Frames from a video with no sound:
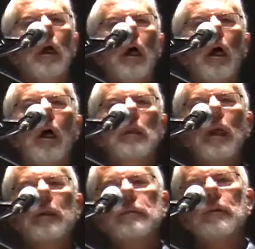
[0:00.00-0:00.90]
And
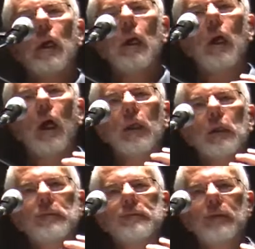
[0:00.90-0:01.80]
that's where I
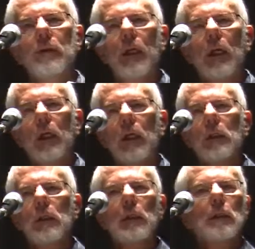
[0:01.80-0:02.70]
can bring
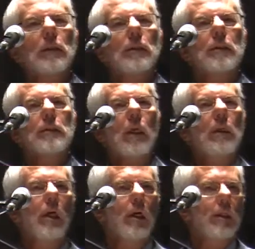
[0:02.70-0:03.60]
the
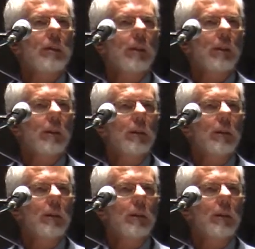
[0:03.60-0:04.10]
psychology,